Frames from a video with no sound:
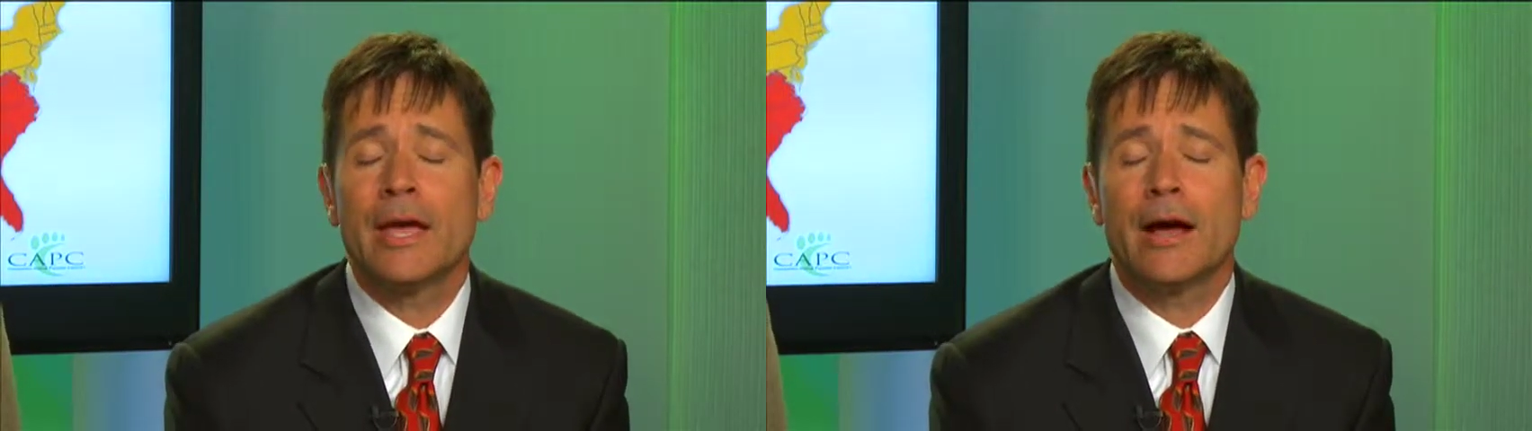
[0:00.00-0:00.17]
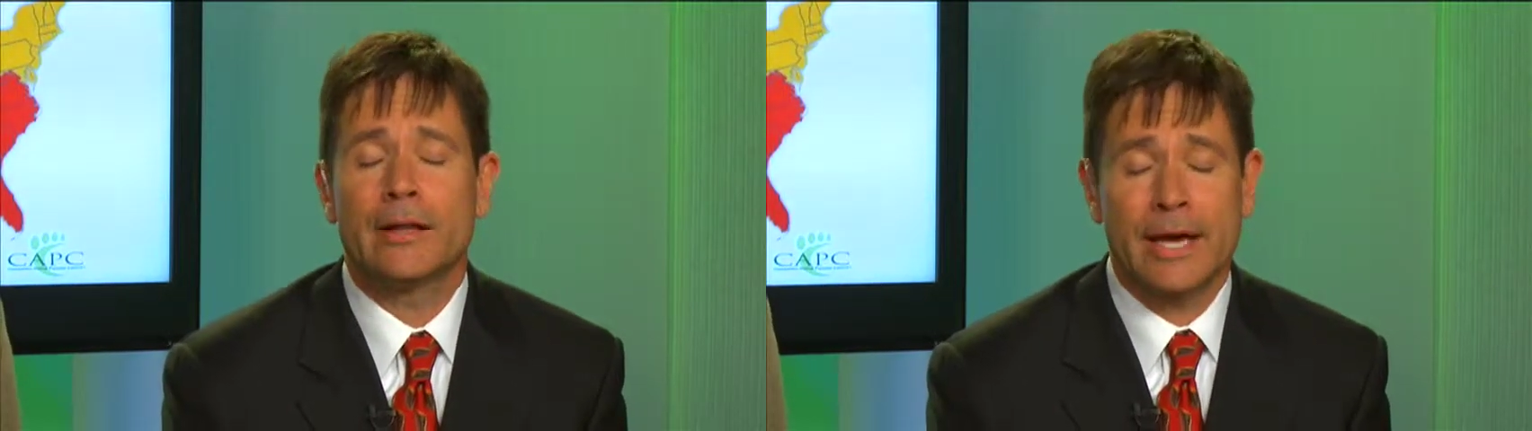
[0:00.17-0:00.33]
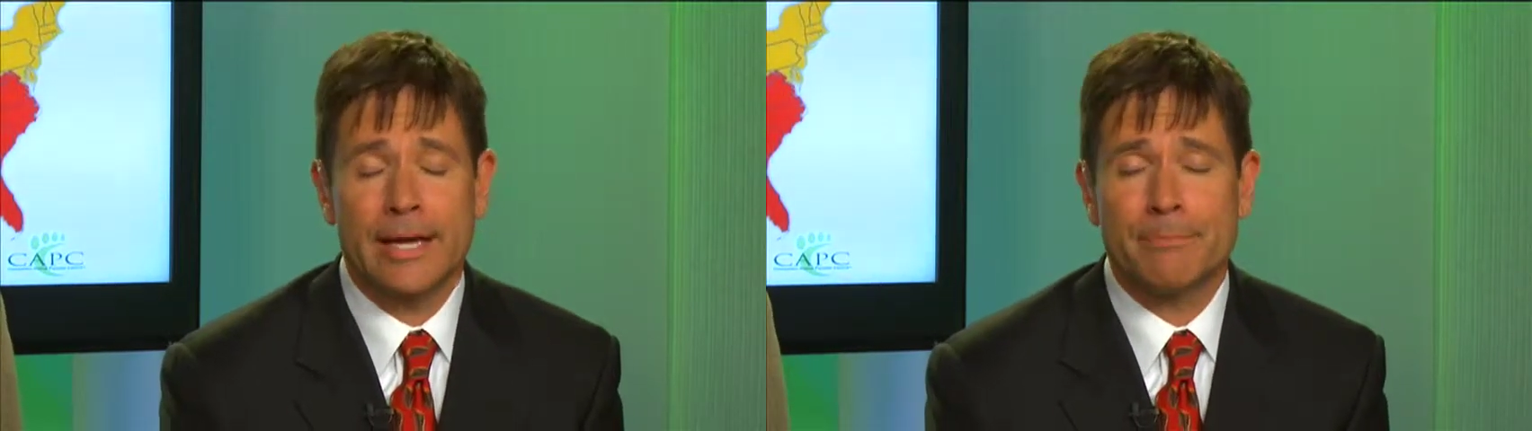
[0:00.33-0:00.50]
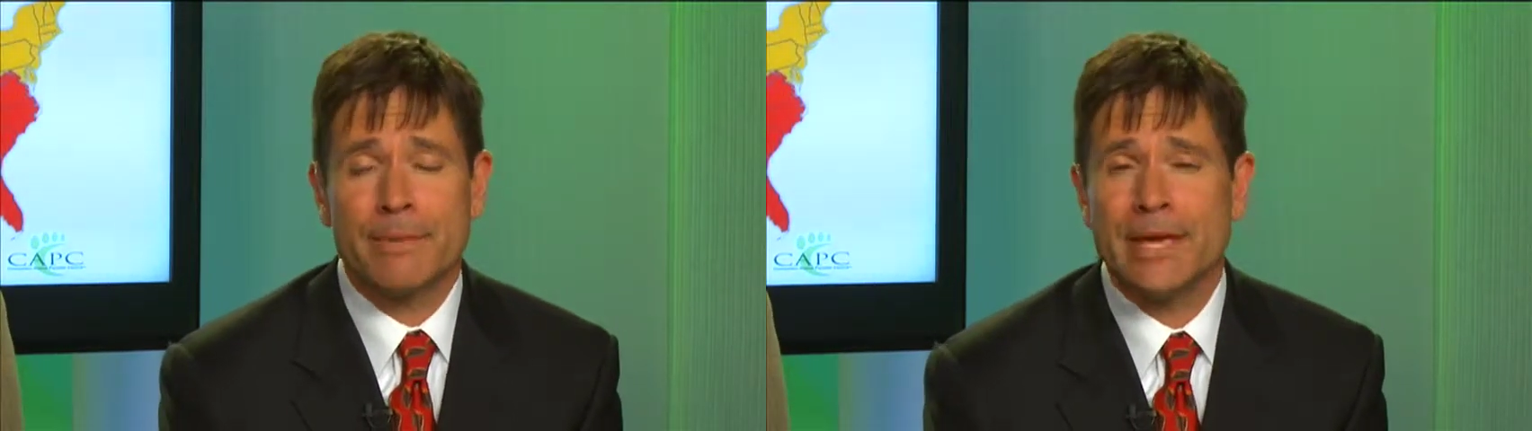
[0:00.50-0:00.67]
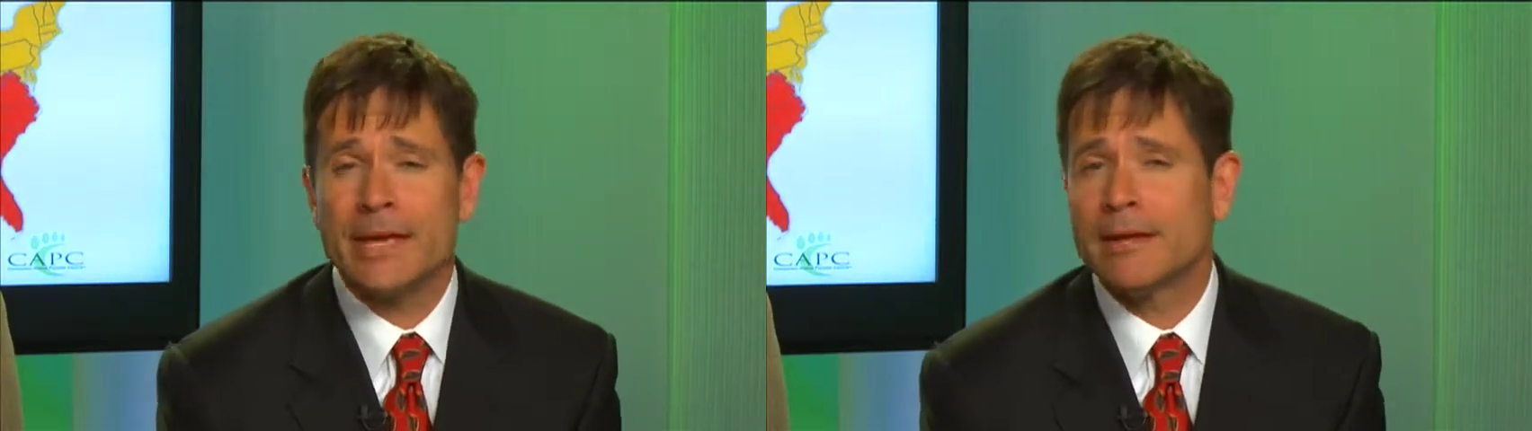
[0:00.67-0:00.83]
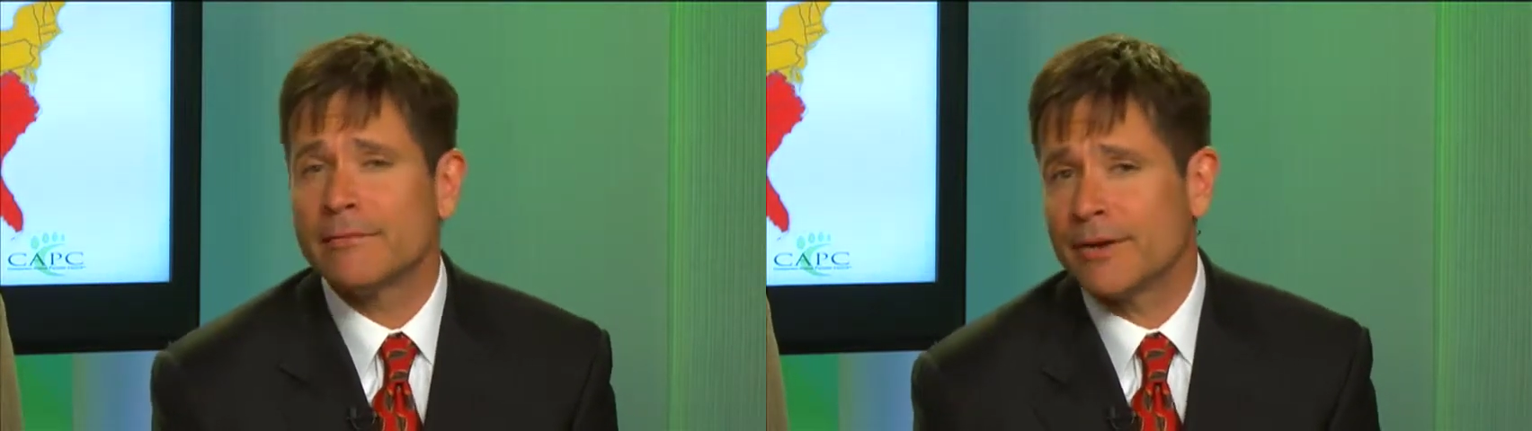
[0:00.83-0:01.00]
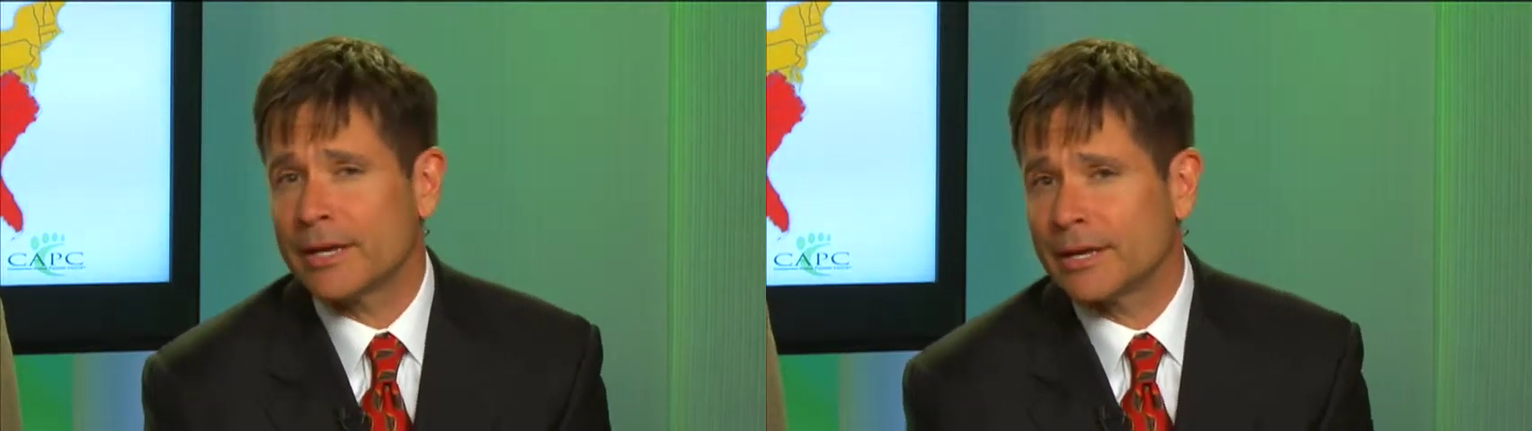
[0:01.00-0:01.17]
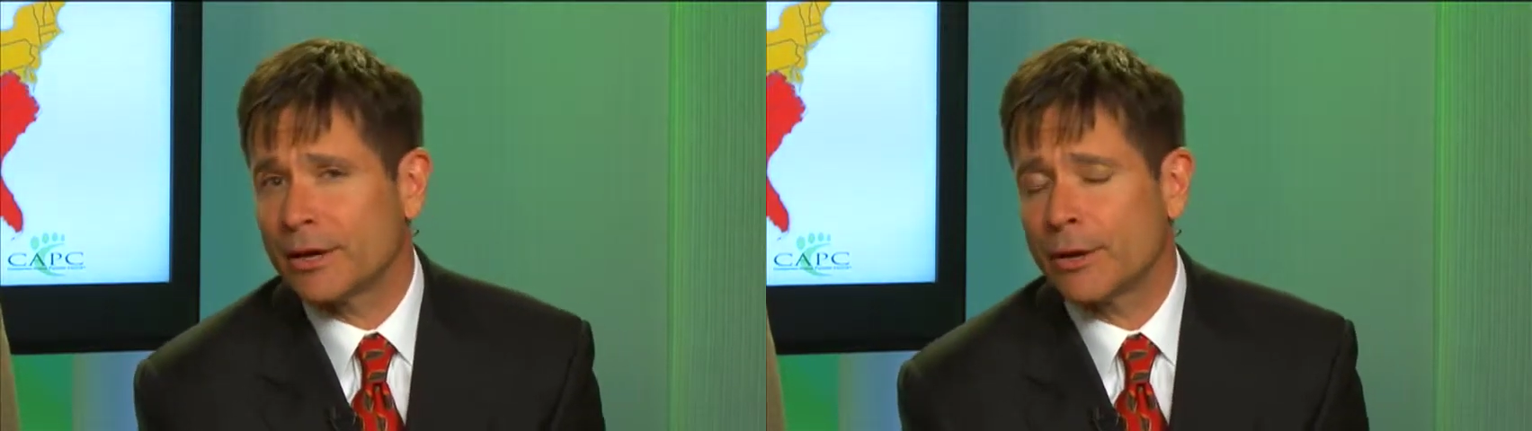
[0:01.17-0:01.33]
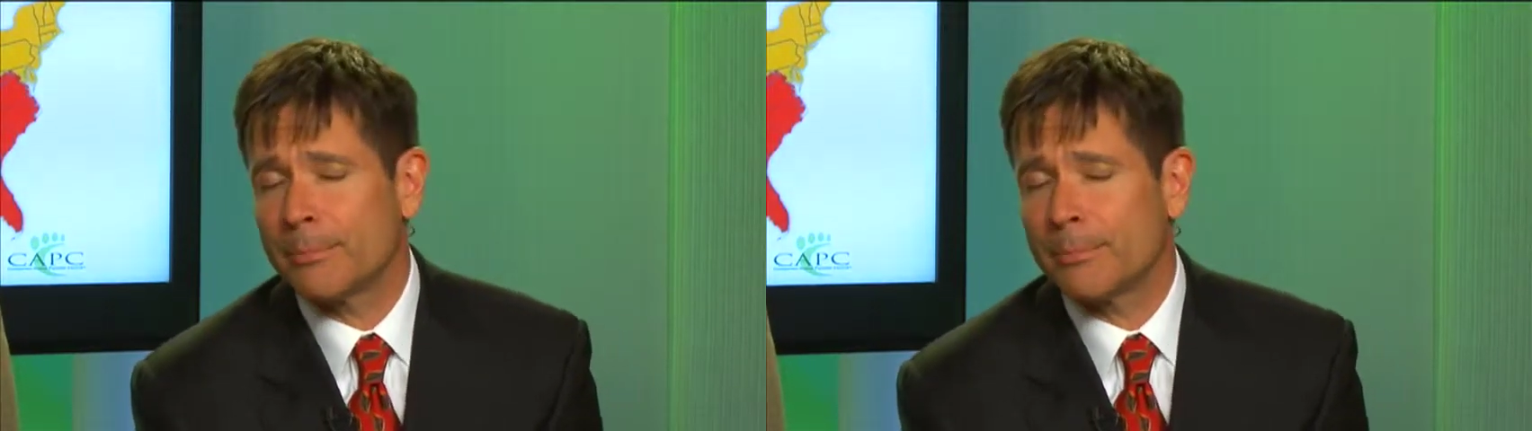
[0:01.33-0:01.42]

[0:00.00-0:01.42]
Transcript: like me and veterinary